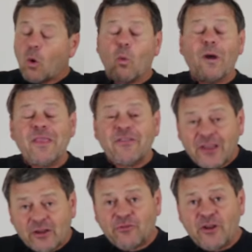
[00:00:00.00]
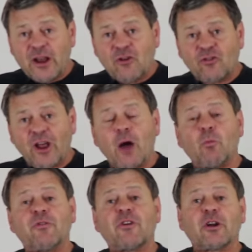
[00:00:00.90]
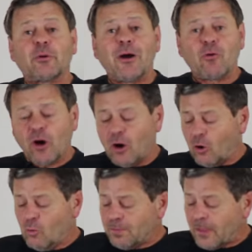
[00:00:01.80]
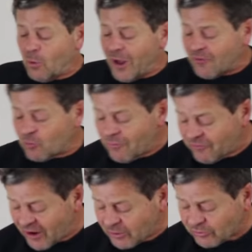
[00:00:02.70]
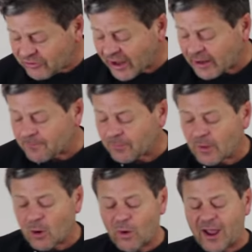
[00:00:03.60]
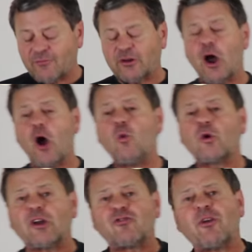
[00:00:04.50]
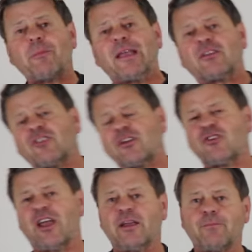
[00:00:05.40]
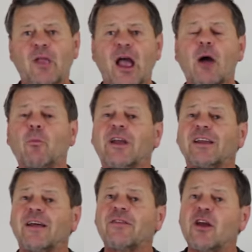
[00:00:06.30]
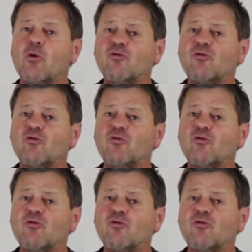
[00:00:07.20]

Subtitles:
When the thing's finished and we've got our alcohol, we have one final thing. We have an oak chipping sachet, and we can add the oak